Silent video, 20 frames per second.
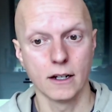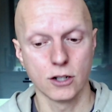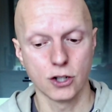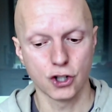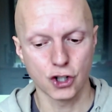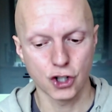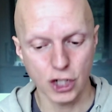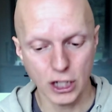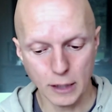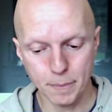
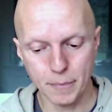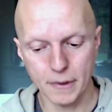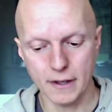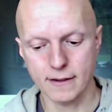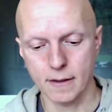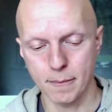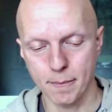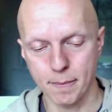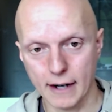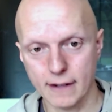
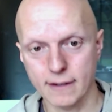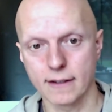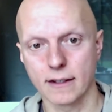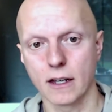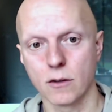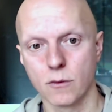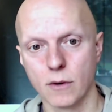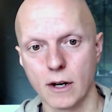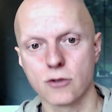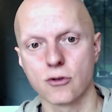Cheapest
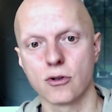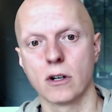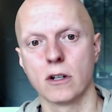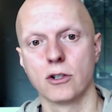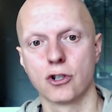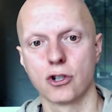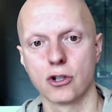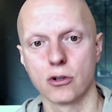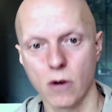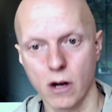Mexican restaurant
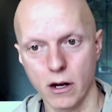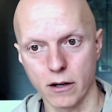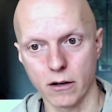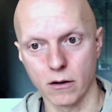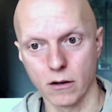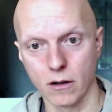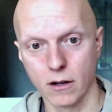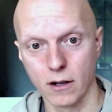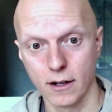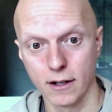Toronto.
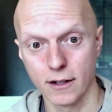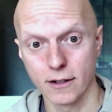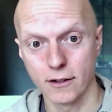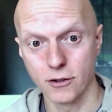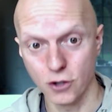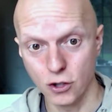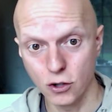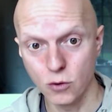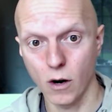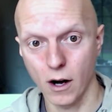Do
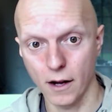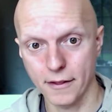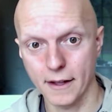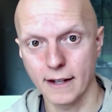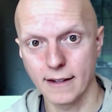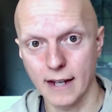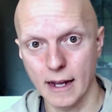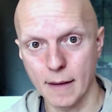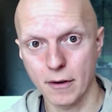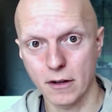you want that
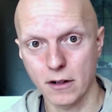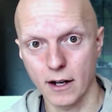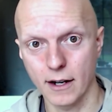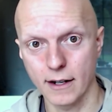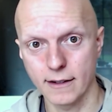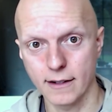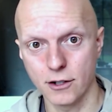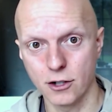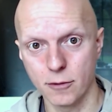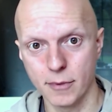type of
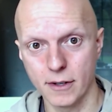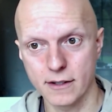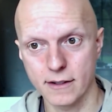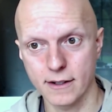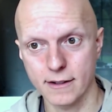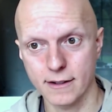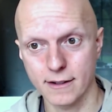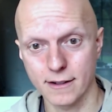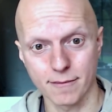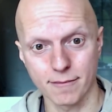client in your
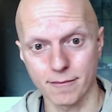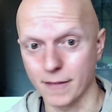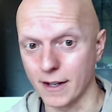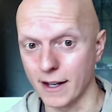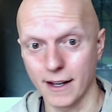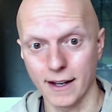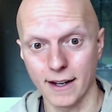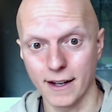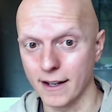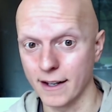business?
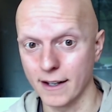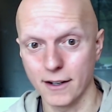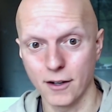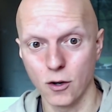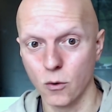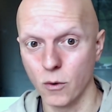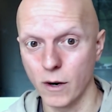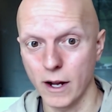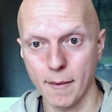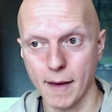Uh, no
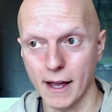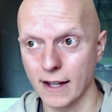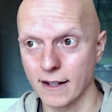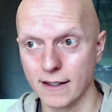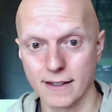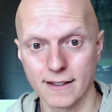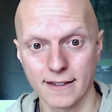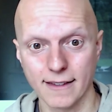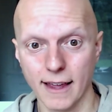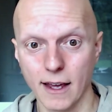way, man.
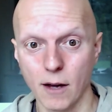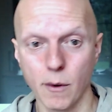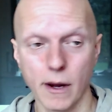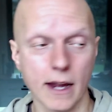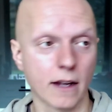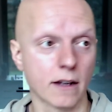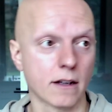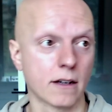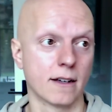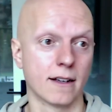Stay
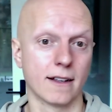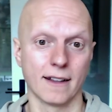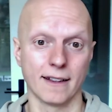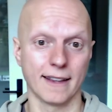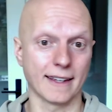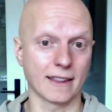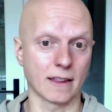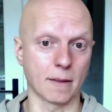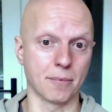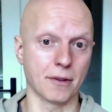away
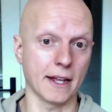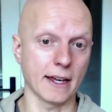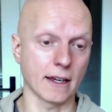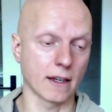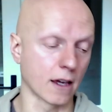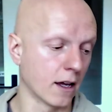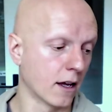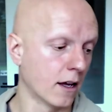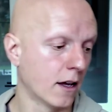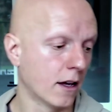like the plague,
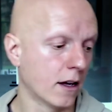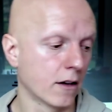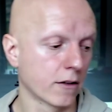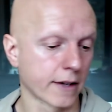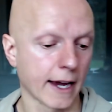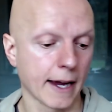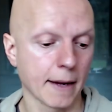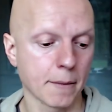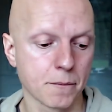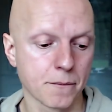
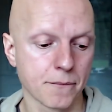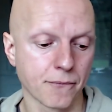okay?